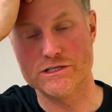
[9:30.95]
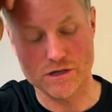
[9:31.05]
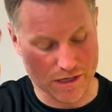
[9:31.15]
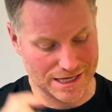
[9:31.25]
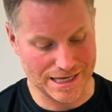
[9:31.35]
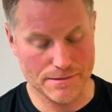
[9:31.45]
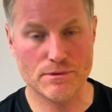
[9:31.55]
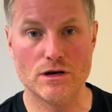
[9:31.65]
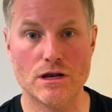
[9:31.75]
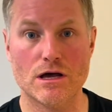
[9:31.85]
So
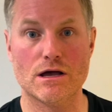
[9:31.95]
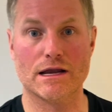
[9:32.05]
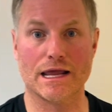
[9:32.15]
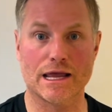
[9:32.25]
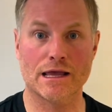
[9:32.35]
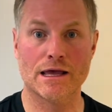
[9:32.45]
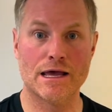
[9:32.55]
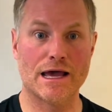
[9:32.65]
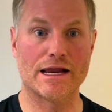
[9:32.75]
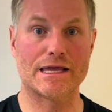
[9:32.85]
keep
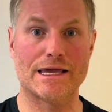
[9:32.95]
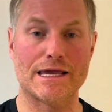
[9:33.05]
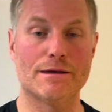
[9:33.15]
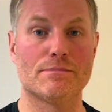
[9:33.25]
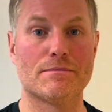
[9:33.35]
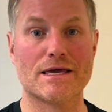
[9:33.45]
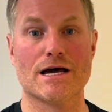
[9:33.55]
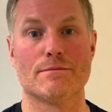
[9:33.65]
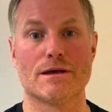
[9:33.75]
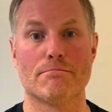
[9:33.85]
learning and keep
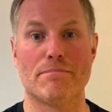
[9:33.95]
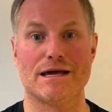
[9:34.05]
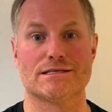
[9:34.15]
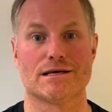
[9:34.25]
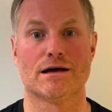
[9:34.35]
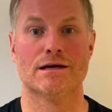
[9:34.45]
becoming better,